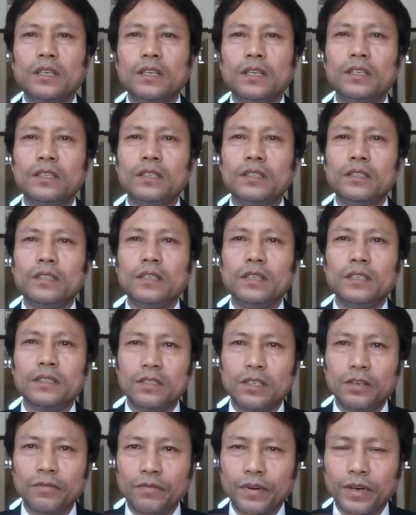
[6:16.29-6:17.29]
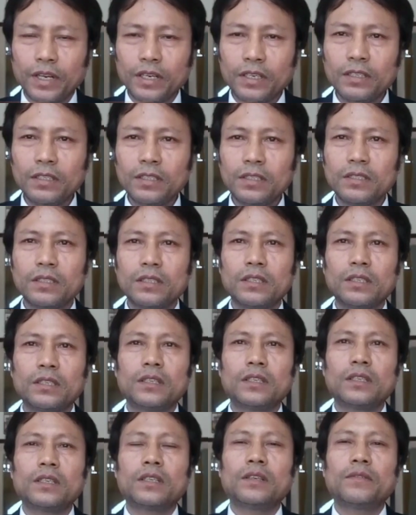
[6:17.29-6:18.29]
It is different
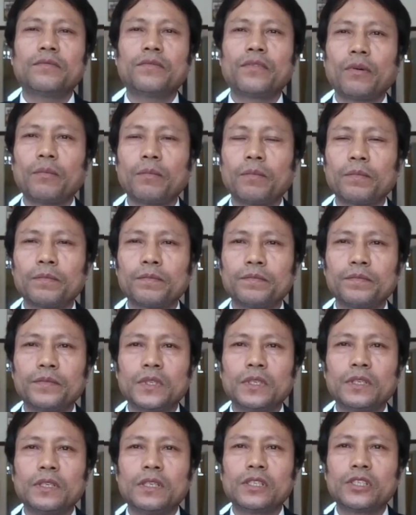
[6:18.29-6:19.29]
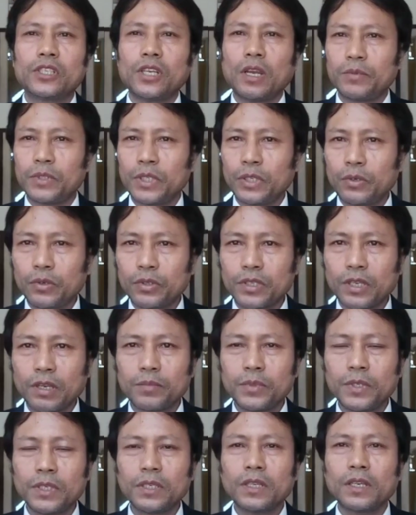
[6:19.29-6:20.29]
from subject to
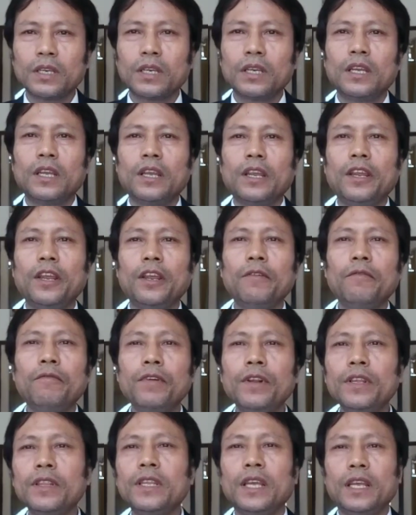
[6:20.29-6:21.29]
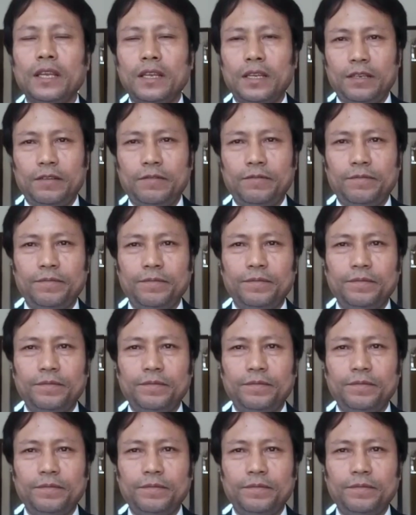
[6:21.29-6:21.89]
subject. Every day,